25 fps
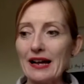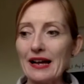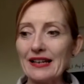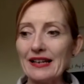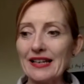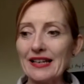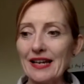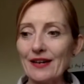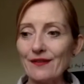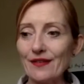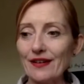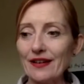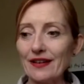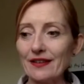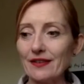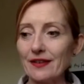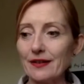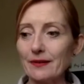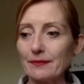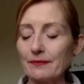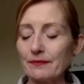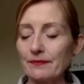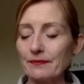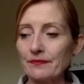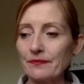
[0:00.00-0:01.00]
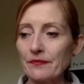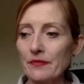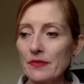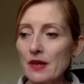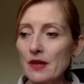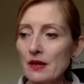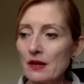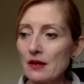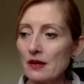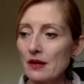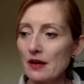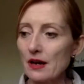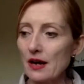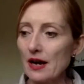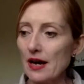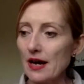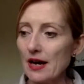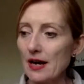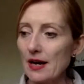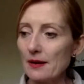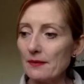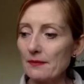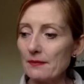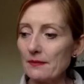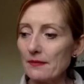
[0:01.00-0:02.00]
giving them
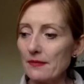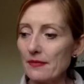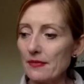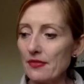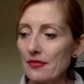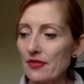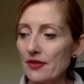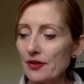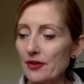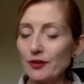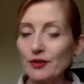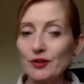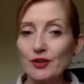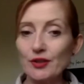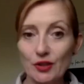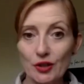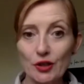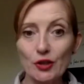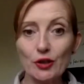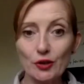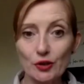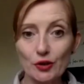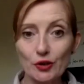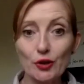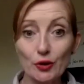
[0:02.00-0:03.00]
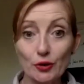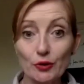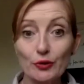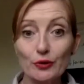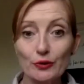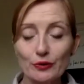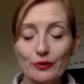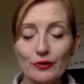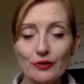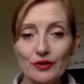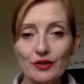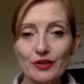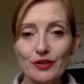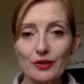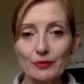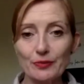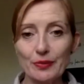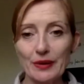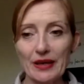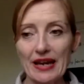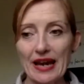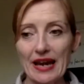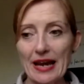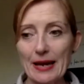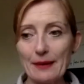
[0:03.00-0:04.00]
the tools to
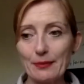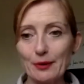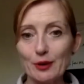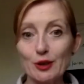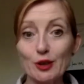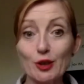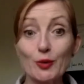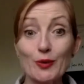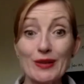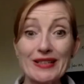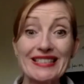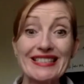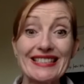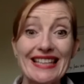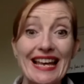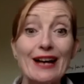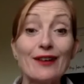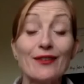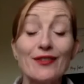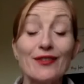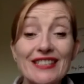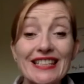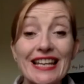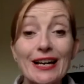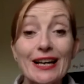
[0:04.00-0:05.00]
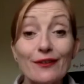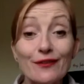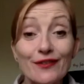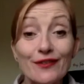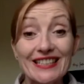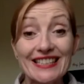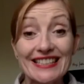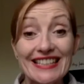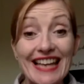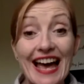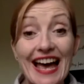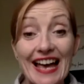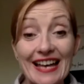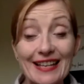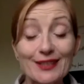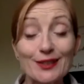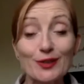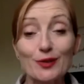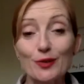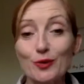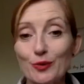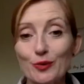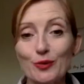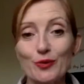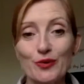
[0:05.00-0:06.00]
be able to self-assess
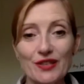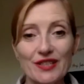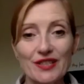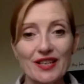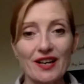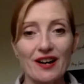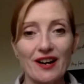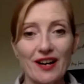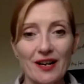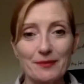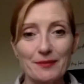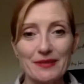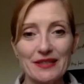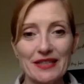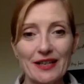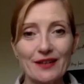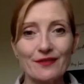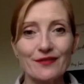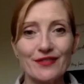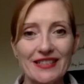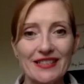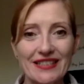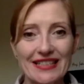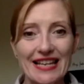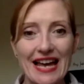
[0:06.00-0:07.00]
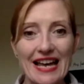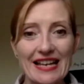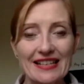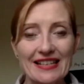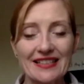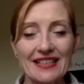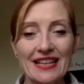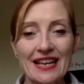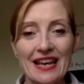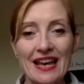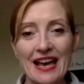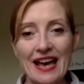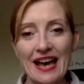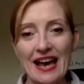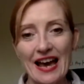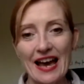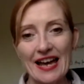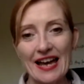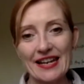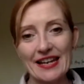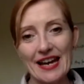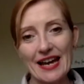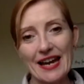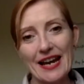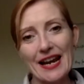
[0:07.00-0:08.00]
all the time, self-assess.
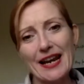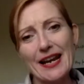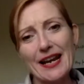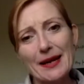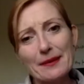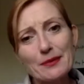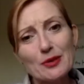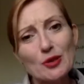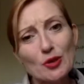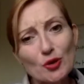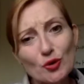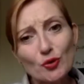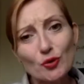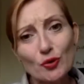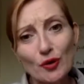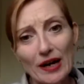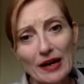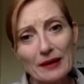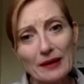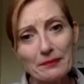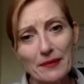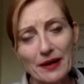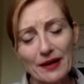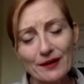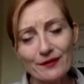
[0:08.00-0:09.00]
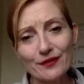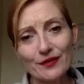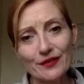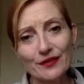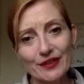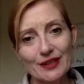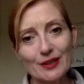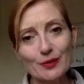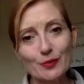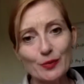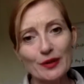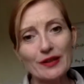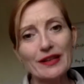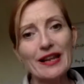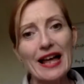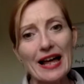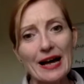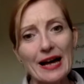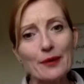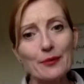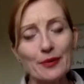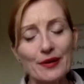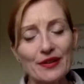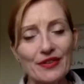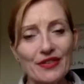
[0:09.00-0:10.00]
And I'm sure mindfulness will
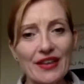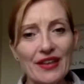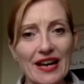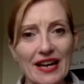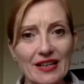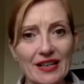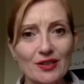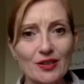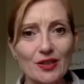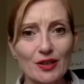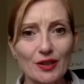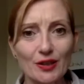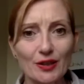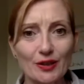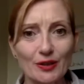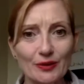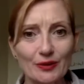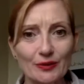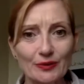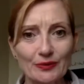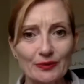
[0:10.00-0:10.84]
help with that too.